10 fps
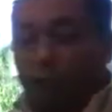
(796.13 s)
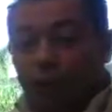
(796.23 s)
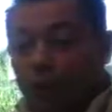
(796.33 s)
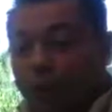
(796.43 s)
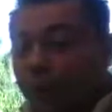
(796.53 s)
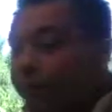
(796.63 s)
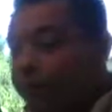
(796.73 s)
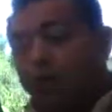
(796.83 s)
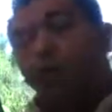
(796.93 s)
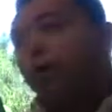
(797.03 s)
So a lot of
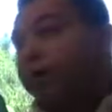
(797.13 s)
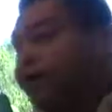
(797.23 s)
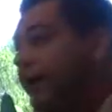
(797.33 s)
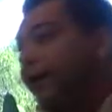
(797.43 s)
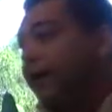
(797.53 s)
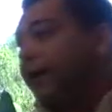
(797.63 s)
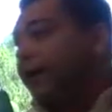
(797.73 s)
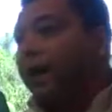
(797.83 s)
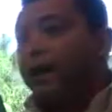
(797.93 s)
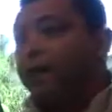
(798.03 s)
companies don't want to take
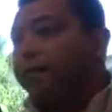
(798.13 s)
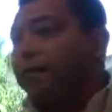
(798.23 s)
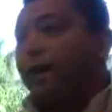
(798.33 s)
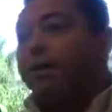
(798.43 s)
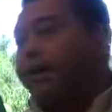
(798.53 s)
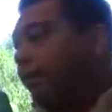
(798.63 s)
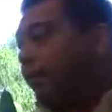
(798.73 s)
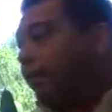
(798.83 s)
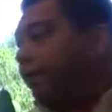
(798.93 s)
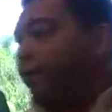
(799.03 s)
that kind of
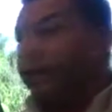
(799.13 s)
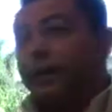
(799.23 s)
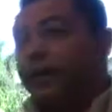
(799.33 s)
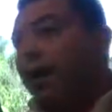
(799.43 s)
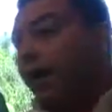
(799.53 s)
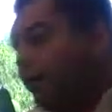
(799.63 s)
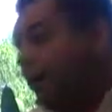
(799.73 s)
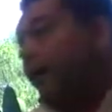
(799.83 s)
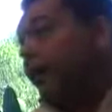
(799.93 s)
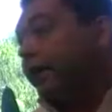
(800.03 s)
monetary risk, and it
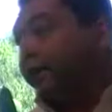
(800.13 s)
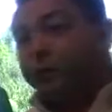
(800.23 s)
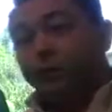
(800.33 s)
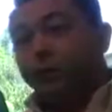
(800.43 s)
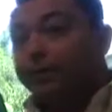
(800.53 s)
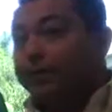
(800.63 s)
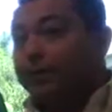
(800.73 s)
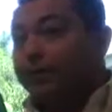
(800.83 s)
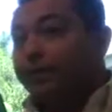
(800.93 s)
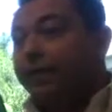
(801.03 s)
costs money to do
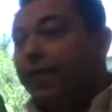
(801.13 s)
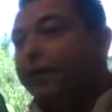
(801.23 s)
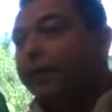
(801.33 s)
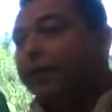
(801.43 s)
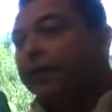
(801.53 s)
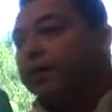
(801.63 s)
business like that.